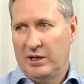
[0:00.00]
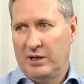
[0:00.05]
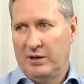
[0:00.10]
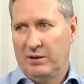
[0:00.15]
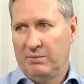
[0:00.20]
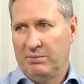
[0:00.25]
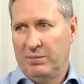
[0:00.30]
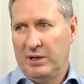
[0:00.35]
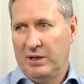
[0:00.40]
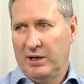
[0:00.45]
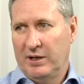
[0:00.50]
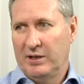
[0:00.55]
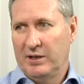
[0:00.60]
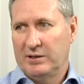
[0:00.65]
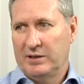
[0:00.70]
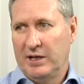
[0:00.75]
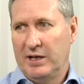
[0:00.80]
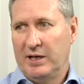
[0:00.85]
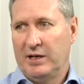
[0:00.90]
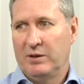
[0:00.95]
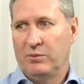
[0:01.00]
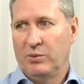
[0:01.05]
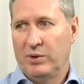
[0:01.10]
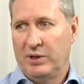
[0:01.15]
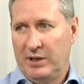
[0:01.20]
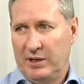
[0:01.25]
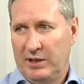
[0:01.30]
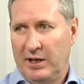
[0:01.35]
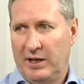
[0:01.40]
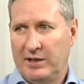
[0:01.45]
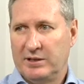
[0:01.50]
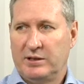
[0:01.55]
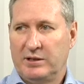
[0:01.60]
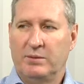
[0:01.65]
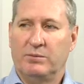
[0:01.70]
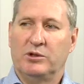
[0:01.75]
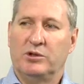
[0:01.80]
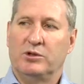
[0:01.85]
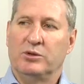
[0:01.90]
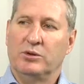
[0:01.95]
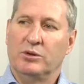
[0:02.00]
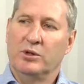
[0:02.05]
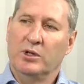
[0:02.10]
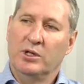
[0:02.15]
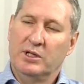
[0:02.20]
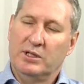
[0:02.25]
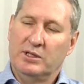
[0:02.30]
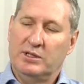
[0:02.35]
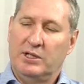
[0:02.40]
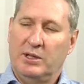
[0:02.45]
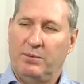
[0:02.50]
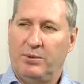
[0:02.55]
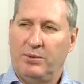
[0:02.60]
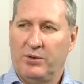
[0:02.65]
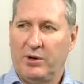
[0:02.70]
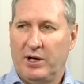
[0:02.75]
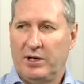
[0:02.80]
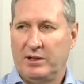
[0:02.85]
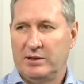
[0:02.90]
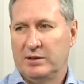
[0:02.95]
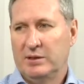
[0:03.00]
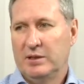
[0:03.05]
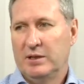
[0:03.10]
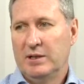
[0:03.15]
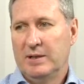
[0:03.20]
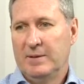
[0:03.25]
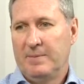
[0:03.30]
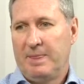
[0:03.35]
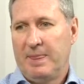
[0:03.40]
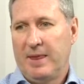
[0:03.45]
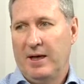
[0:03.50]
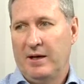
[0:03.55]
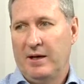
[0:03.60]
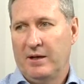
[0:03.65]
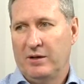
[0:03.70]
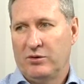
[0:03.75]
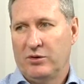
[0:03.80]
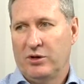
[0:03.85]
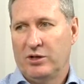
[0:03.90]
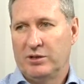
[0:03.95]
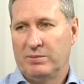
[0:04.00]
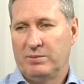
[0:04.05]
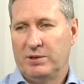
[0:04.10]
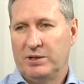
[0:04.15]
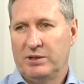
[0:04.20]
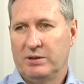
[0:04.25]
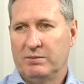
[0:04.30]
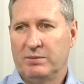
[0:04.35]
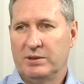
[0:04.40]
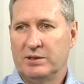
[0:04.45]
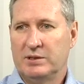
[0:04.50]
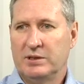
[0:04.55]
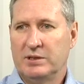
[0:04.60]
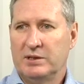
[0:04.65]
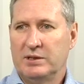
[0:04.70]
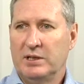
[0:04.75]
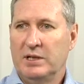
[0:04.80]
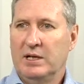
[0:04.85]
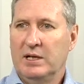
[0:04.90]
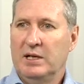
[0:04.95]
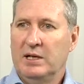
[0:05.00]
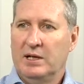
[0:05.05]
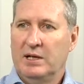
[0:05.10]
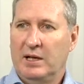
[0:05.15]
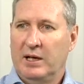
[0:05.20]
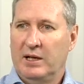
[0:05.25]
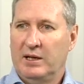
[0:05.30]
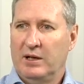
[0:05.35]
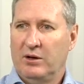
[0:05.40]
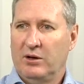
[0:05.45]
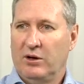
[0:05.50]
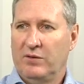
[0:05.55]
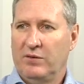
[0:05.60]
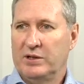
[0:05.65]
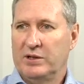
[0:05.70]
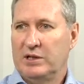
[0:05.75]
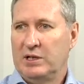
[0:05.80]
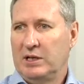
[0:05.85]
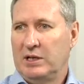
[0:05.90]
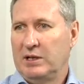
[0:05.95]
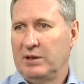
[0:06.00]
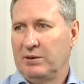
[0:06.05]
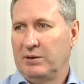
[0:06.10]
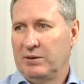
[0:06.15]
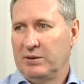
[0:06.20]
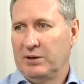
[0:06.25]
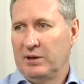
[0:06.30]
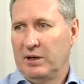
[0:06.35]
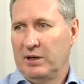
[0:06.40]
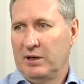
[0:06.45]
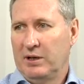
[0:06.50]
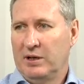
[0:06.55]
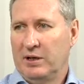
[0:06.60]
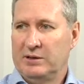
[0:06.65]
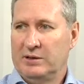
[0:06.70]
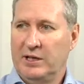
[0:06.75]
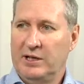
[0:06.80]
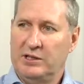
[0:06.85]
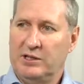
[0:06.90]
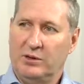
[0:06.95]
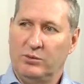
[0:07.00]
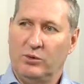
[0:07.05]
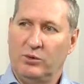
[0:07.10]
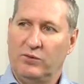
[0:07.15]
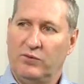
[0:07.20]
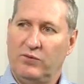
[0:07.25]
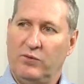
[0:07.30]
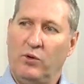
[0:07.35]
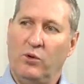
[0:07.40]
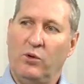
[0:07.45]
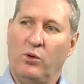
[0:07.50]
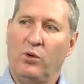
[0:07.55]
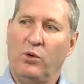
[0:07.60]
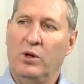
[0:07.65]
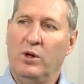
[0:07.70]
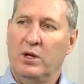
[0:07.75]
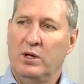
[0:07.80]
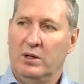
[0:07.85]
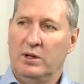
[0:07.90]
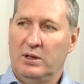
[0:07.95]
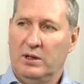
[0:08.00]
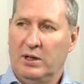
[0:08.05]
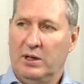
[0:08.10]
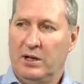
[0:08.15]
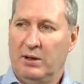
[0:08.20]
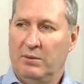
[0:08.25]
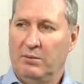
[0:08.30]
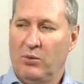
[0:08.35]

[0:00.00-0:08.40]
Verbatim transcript: un been undertaken within Eskom to separate uh, the transmission business. And then obviously uh, attention will fall uh,